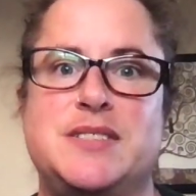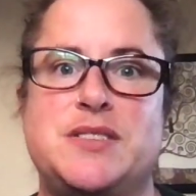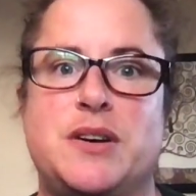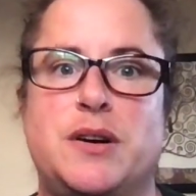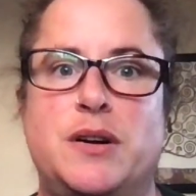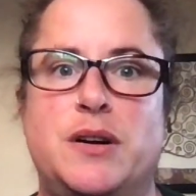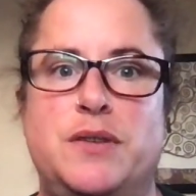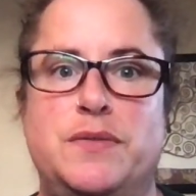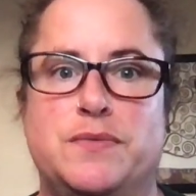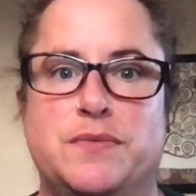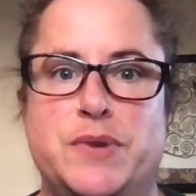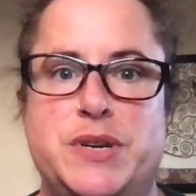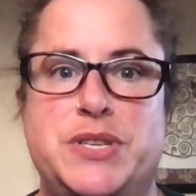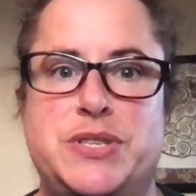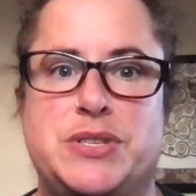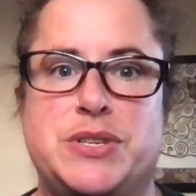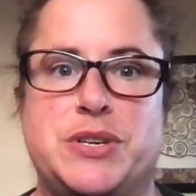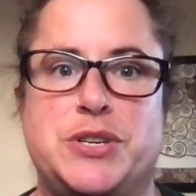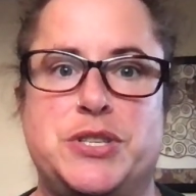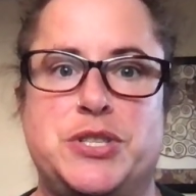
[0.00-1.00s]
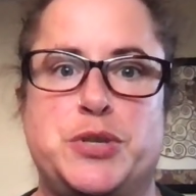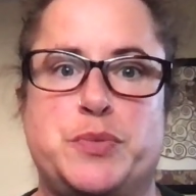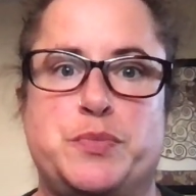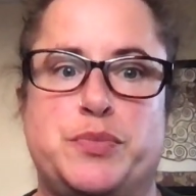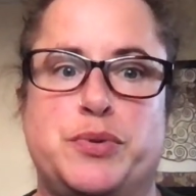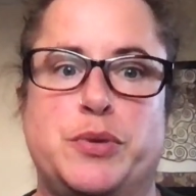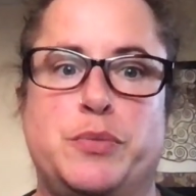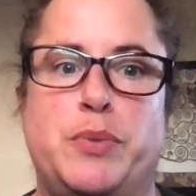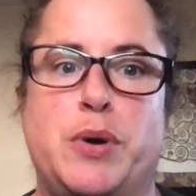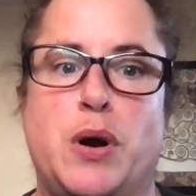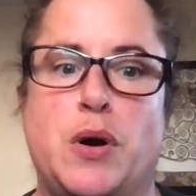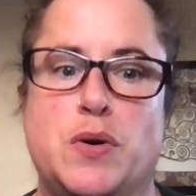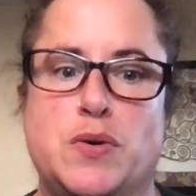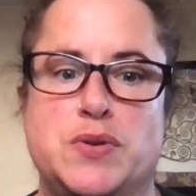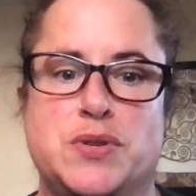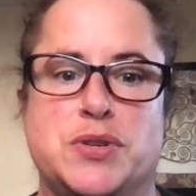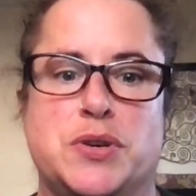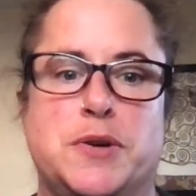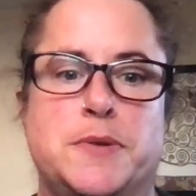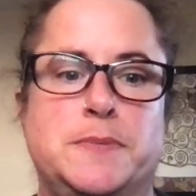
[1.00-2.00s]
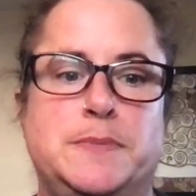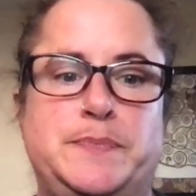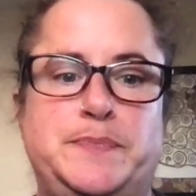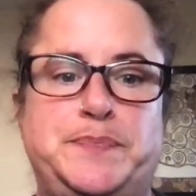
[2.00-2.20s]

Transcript: our research proposal.